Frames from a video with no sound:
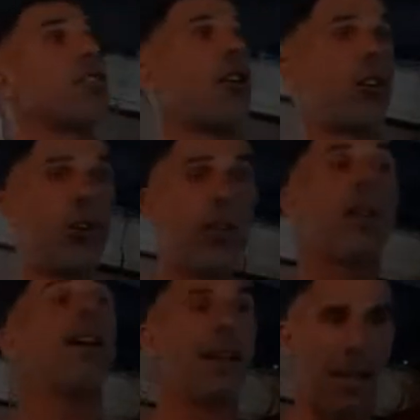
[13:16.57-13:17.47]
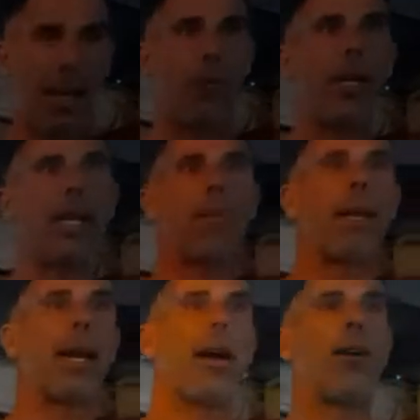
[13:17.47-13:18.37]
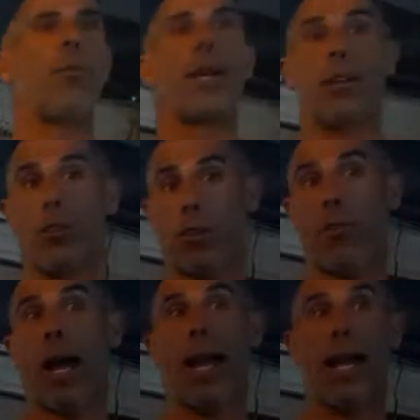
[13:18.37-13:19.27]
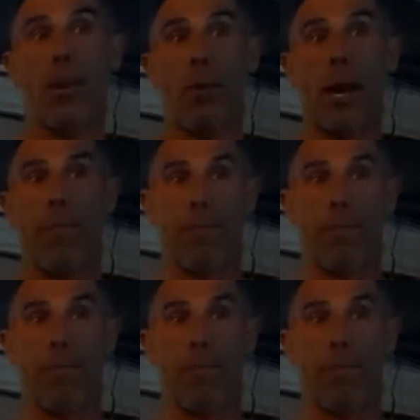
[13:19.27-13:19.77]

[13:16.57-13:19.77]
are so good, and we come here and we can just fly anywhere.